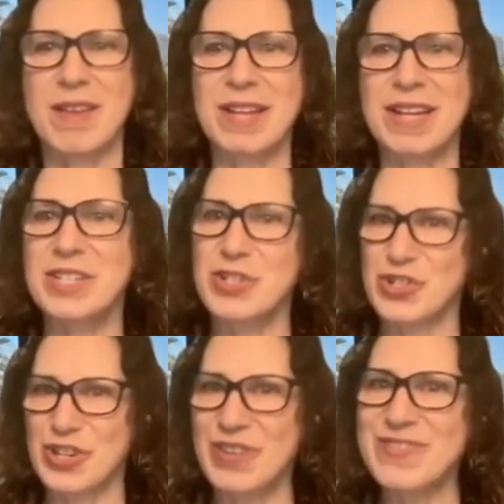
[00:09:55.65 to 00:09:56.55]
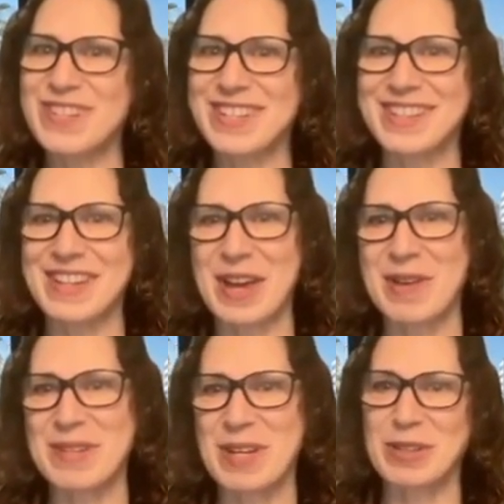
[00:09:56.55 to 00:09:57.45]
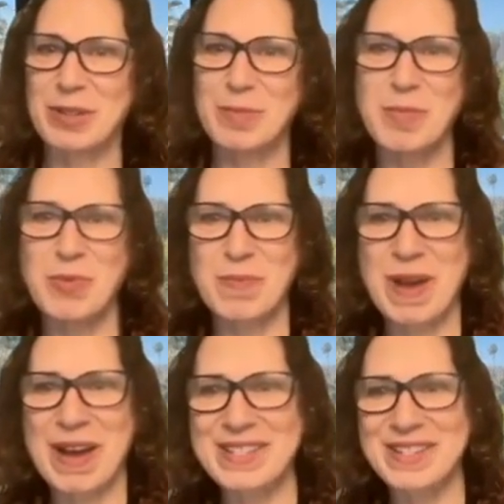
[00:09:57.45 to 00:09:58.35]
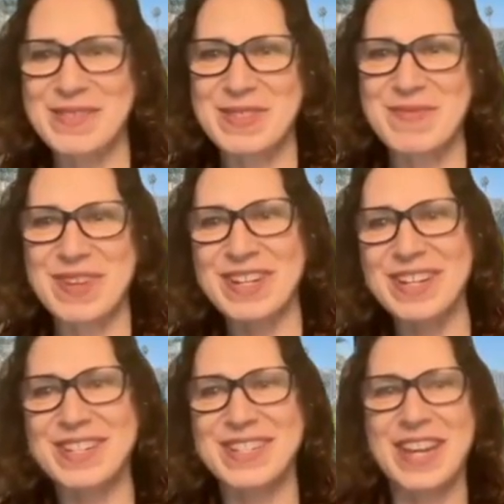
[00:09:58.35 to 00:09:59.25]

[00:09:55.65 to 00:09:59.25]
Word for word: I'd like to shift and uh, take a little bit more positive spin and,